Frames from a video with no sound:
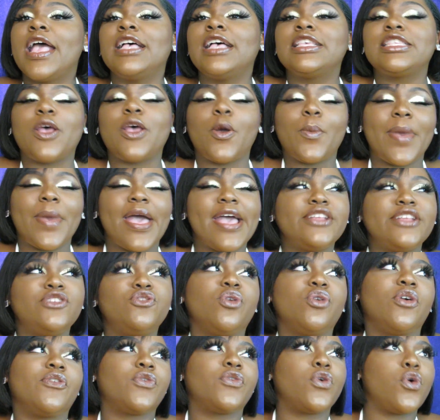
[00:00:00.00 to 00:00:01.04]
So mind
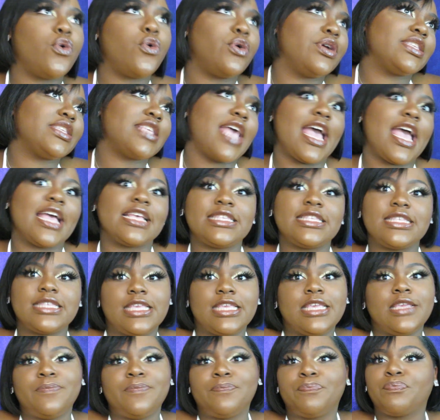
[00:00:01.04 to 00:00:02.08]
you, of course, I
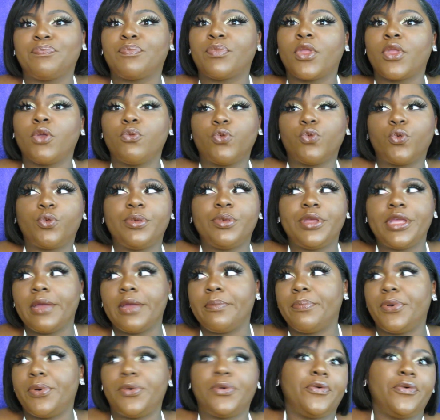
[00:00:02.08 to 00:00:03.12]
see Ruby
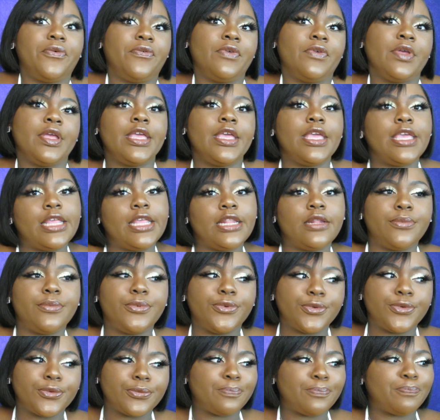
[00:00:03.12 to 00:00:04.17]
and Puff in the
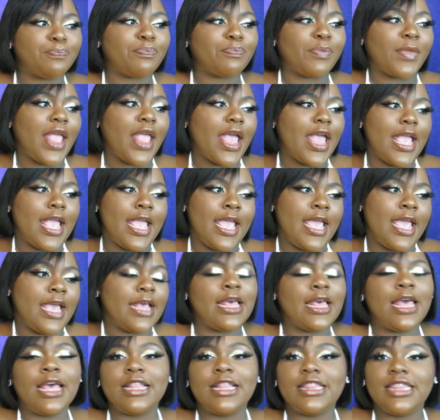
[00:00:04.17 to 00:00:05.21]
book,
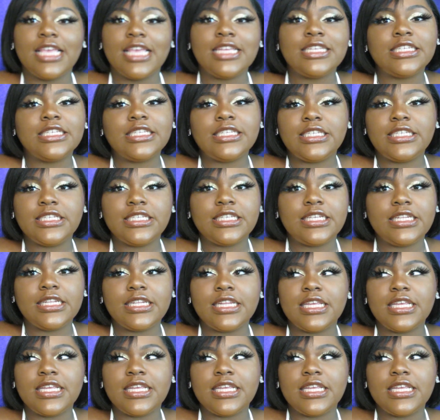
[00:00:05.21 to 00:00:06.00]
and they just chilling.